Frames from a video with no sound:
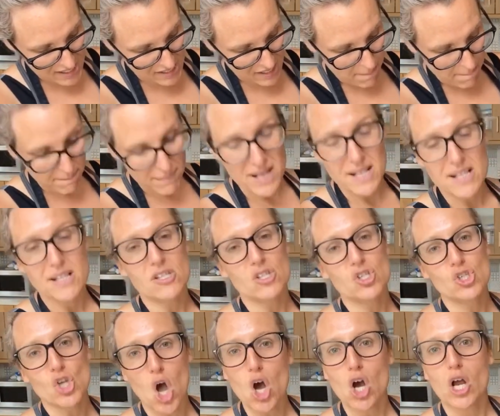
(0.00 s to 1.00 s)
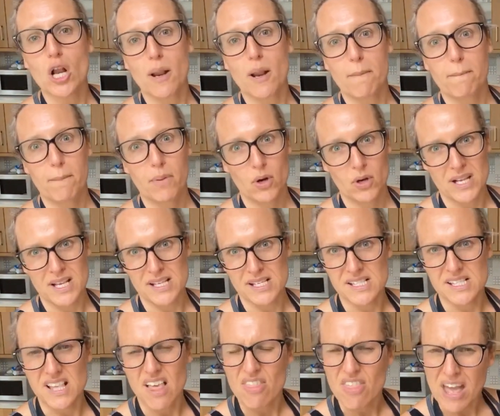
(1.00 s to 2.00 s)
mint chocolate
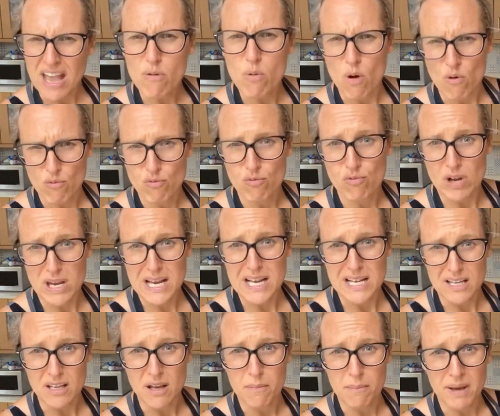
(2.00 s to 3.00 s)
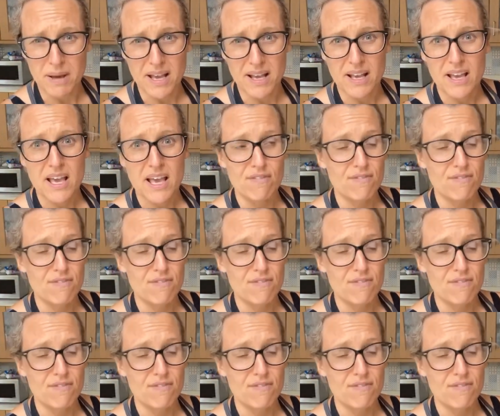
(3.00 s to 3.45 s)
puddings. They were really yummy. If you